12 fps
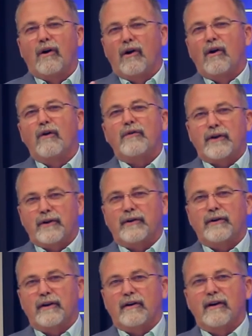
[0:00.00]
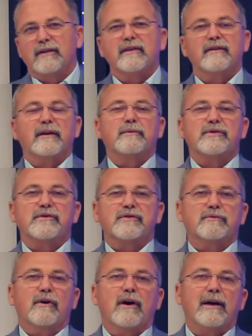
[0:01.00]
all the current content that was
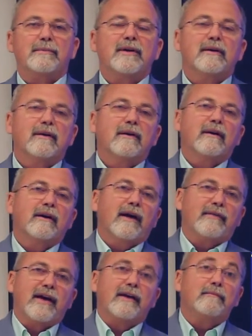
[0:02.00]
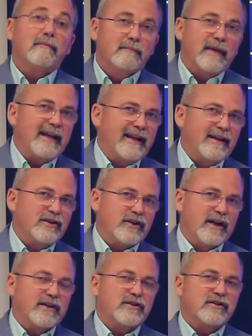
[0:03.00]
described and then made any
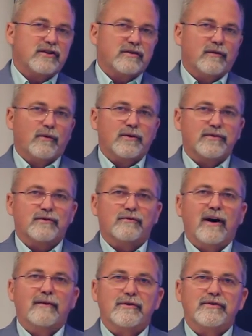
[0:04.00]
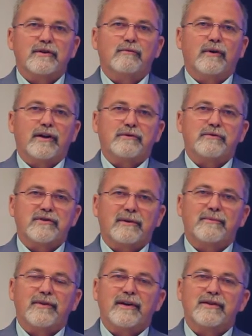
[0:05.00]
changes, because of course the drivers didn't want to do
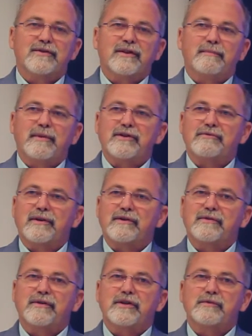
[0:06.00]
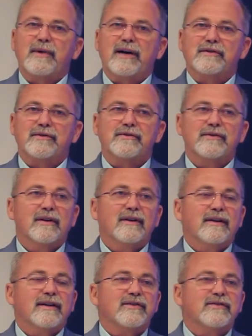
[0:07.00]
some things and the administrators and the dispatchers
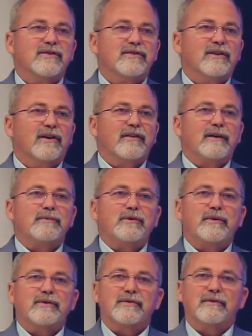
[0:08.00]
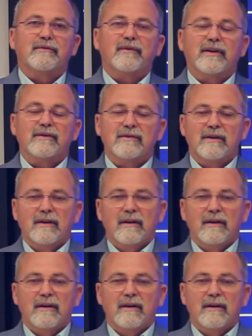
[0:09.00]
insisted on them doing certain things.